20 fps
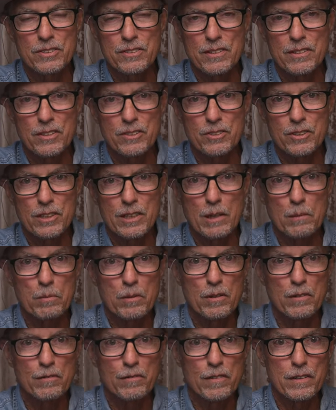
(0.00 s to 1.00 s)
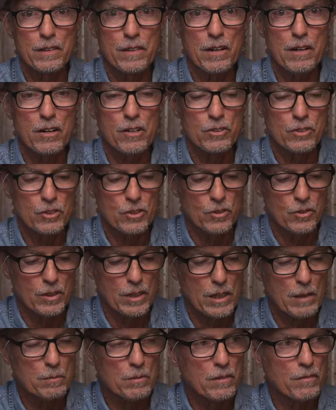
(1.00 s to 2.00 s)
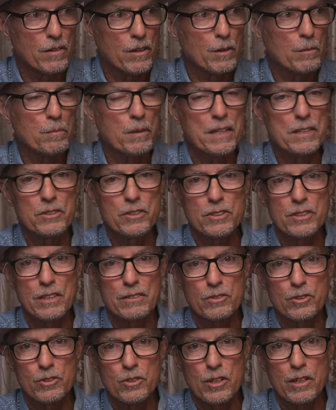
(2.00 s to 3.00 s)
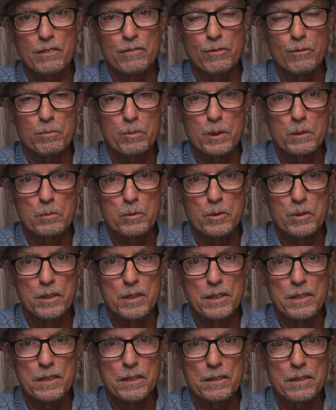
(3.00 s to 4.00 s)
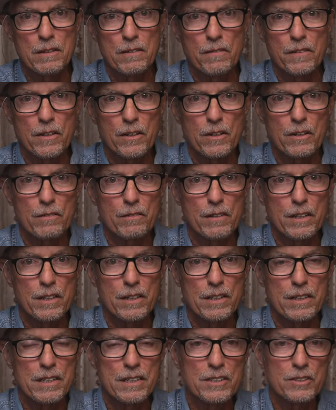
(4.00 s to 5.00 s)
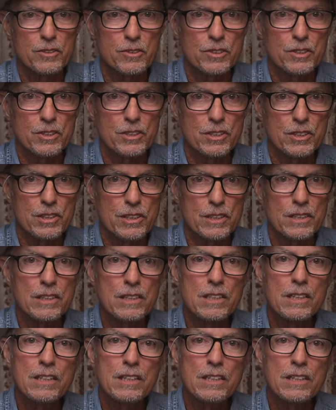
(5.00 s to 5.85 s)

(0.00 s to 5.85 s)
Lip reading: And there's a couple of other pages I've started for people there that are very interesting